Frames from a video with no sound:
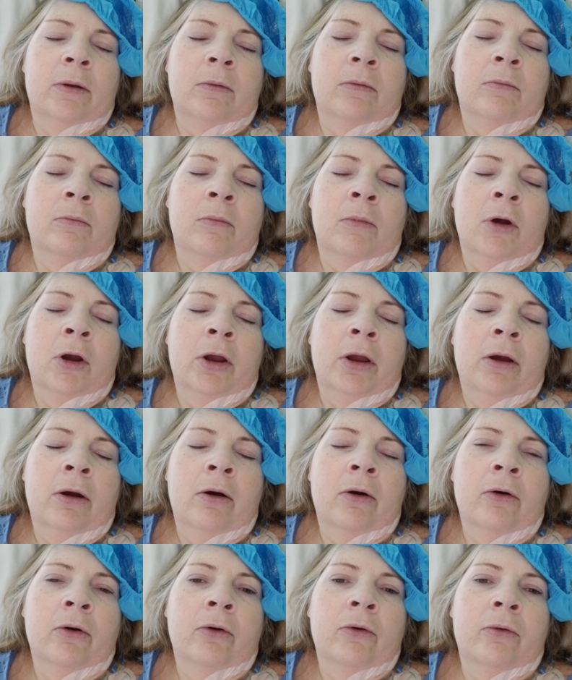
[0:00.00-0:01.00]
my
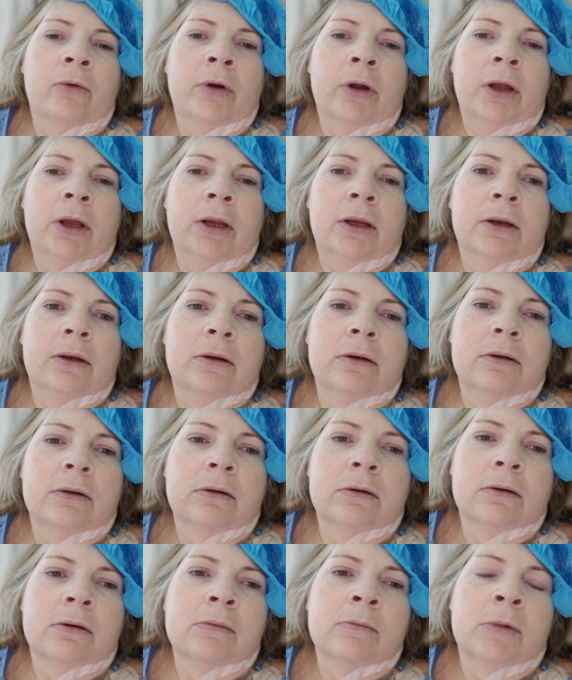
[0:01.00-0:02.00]
heart rate,
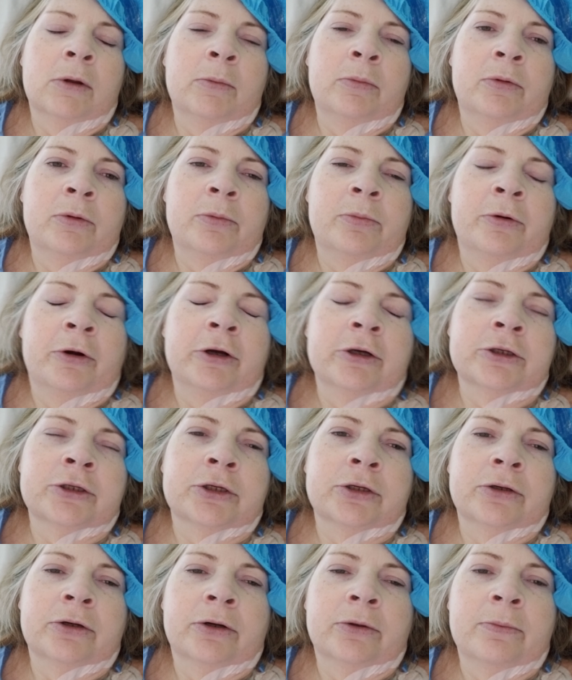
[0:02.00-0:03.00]
my blood
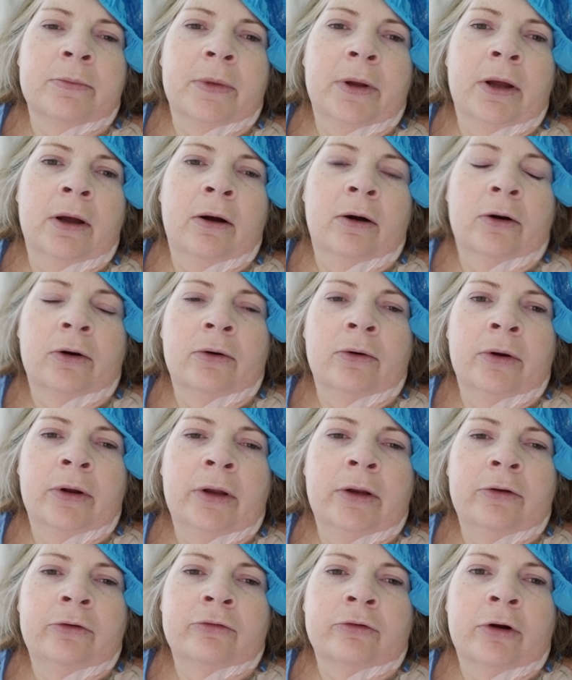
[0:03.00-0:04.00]
pressure and my heart
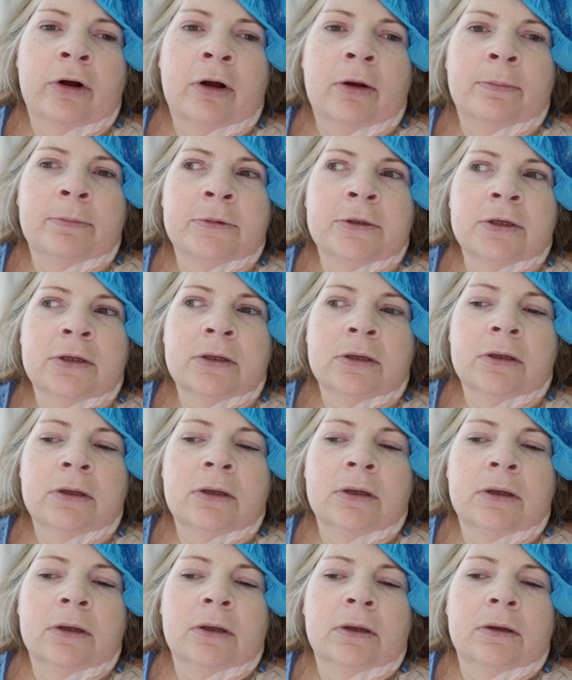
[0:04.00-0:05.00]
rate dropped
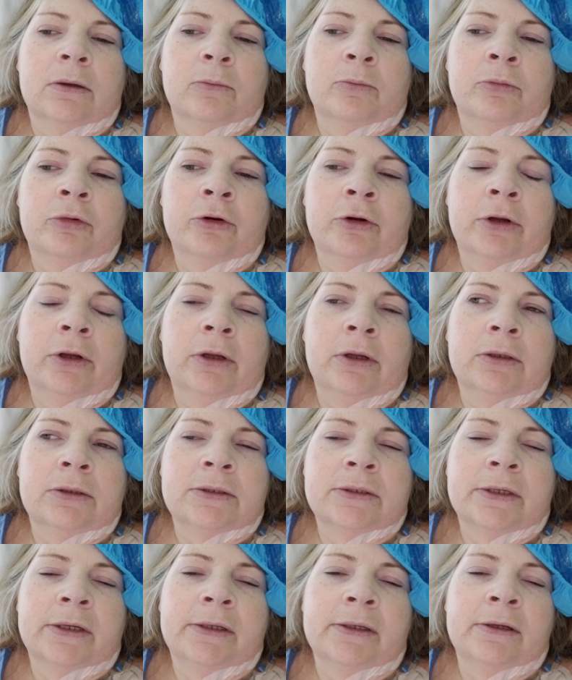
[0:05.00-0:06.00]
pretty
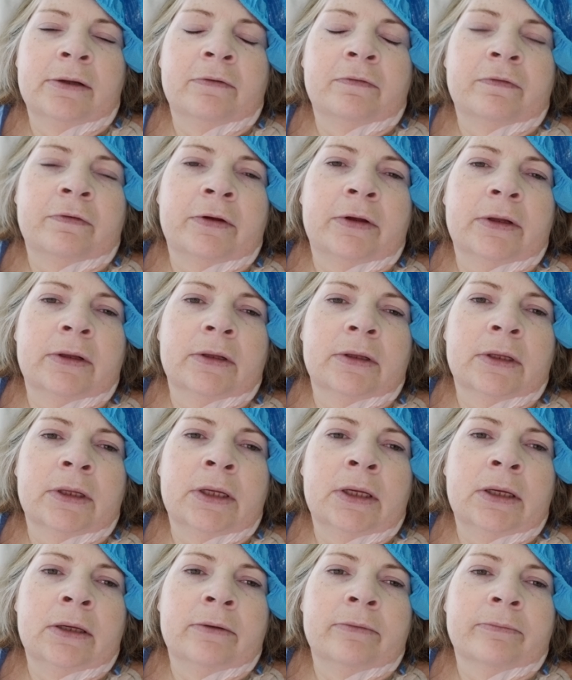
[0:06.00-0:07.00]

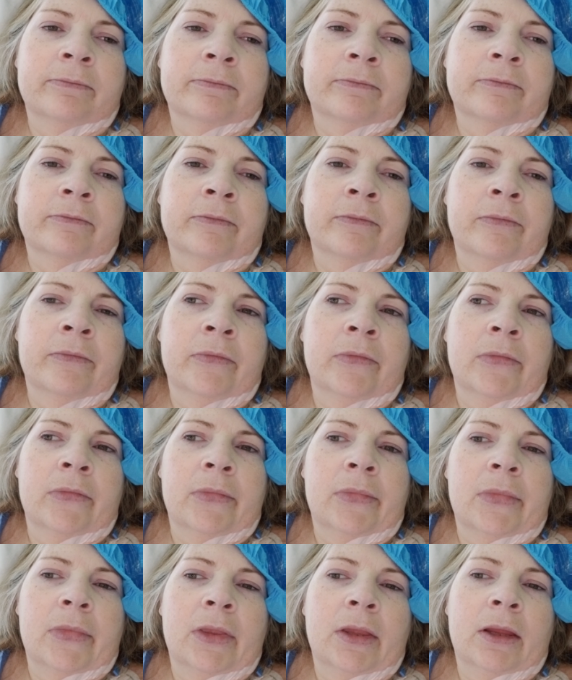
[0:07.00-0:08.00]
significantly,
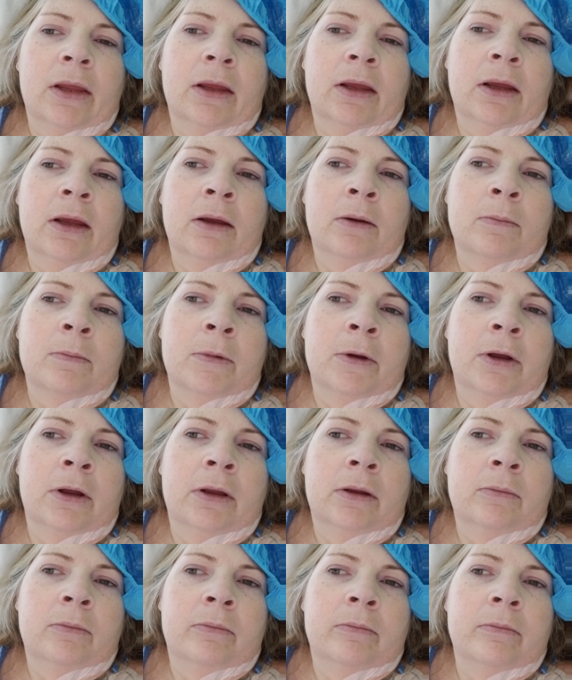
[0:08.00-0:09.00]
and
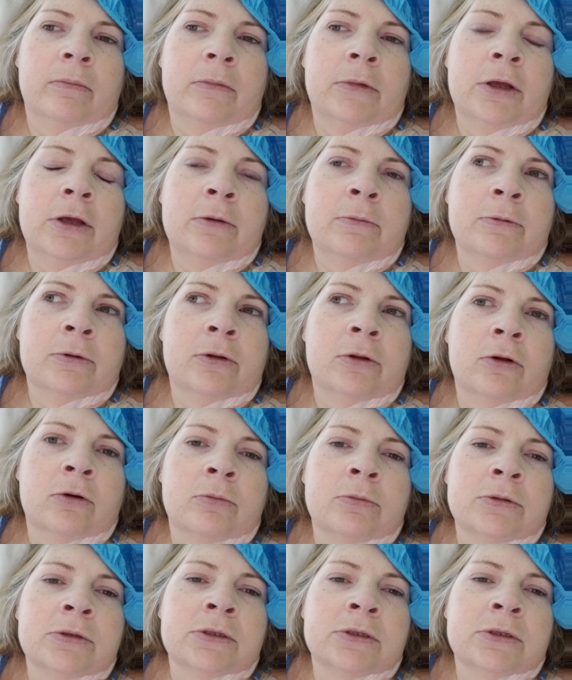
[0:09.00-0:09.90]
my hemoglobin